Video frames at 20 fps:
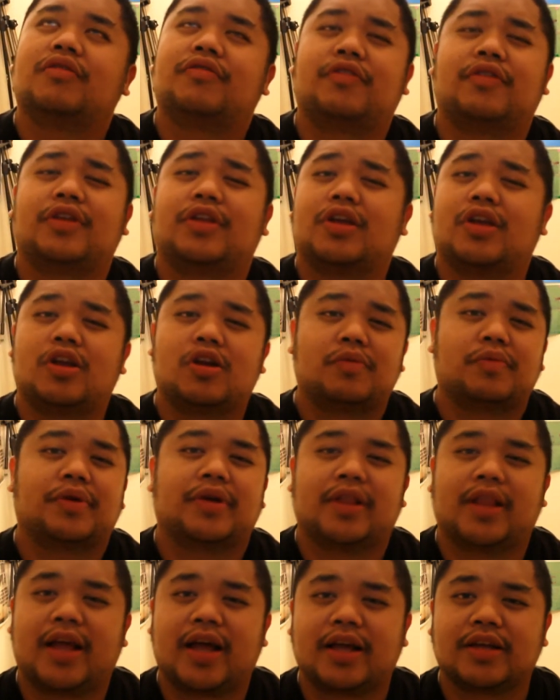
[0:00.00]
the
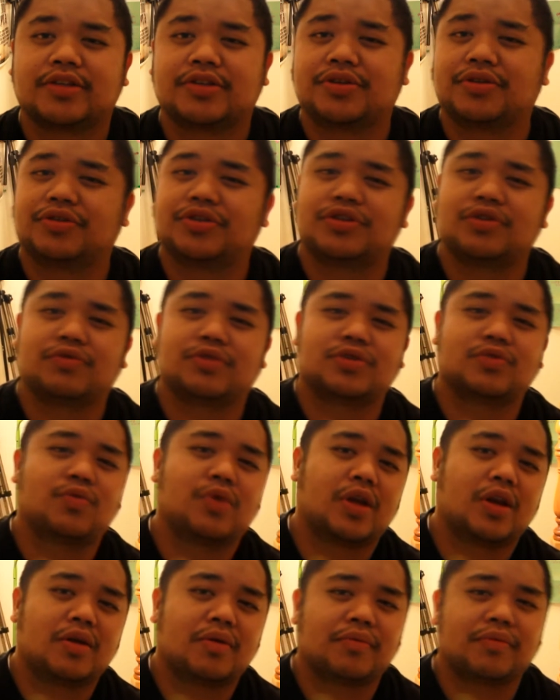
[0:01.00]
yearbook class, so she was
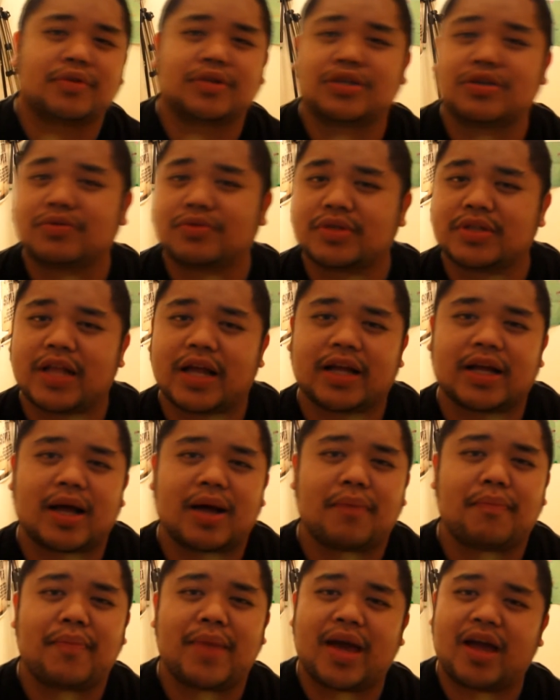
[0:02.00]
like
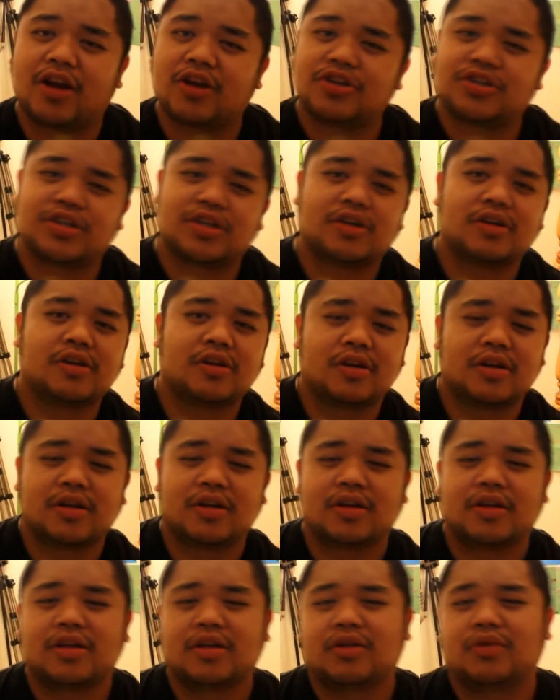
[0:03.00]
a manager
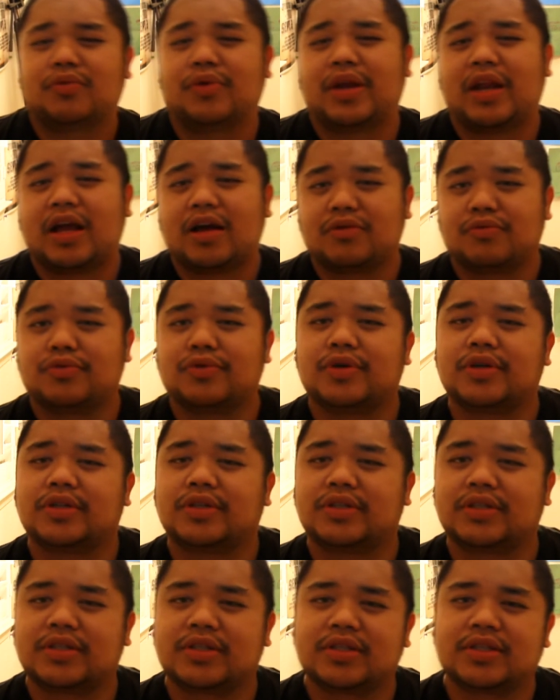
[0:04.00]
when I
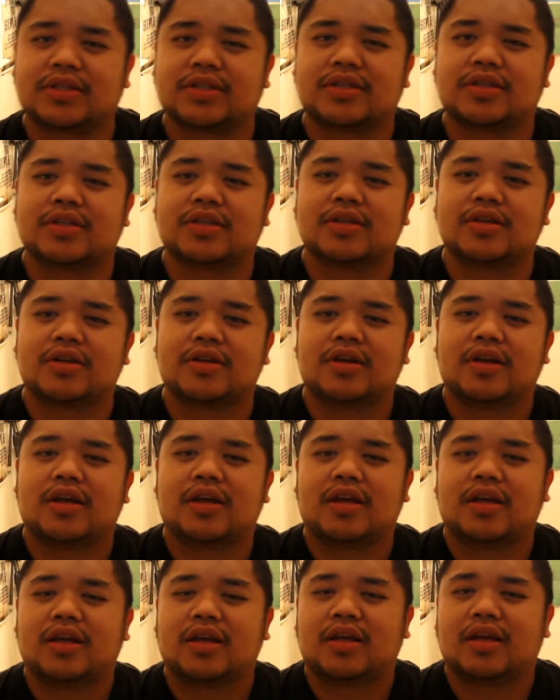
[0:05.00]
was
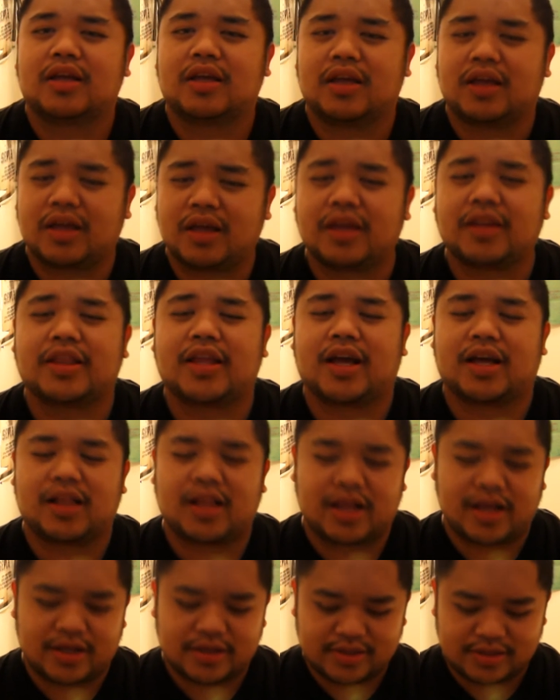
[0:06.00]
in that
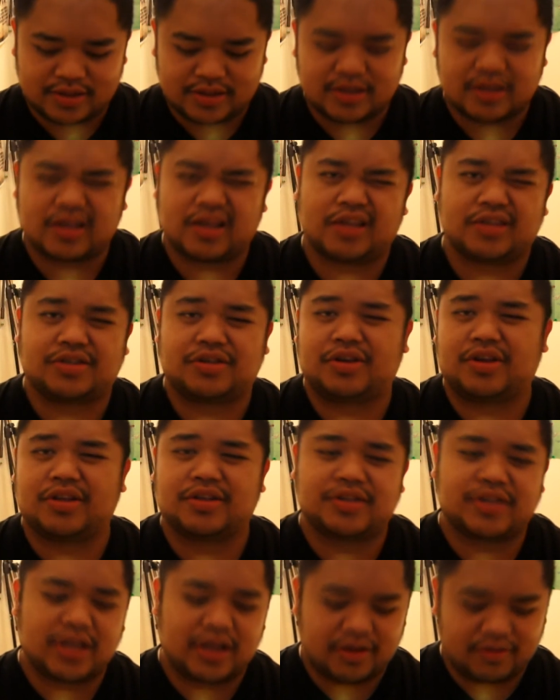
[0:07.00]
class, as you
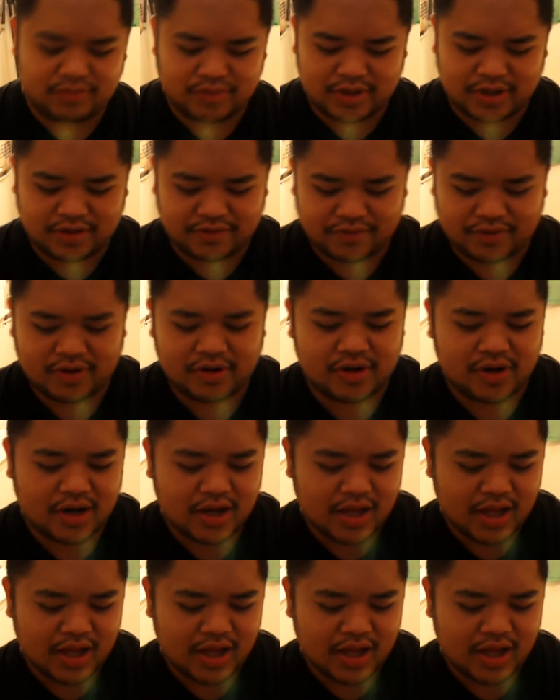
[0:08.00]
can say, whatever.